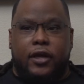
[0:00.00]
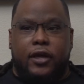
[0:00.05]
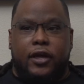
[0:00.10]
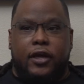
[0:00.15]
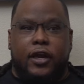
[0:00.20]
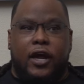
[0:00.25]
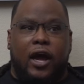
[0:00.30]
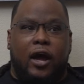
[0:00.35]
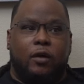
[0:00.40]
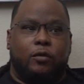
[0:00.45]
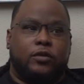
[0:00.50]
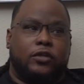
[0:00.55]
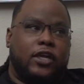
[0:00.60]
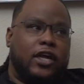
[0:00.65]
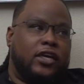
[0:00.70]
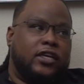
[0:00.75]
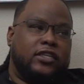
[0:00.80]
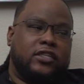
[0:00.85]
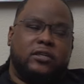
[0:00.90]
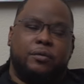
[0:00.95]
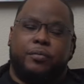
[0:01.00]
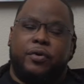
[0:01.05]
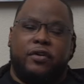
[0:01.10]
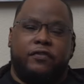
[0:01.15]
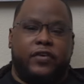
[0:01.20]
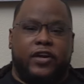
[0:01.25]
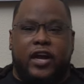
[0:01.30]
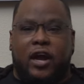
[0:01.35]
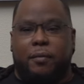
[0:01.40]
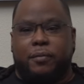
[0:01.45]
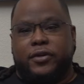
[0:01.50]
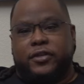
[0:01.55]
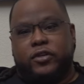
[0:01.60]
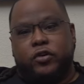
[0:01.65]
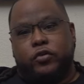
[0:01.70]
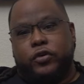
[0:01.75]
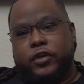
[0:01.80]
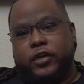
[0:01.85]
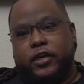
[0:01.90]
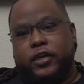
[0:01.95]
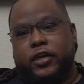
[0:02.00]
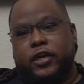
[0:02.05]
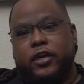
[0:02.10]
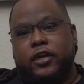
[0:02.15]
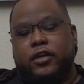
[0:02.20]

And I was like, it's the perfect opportunity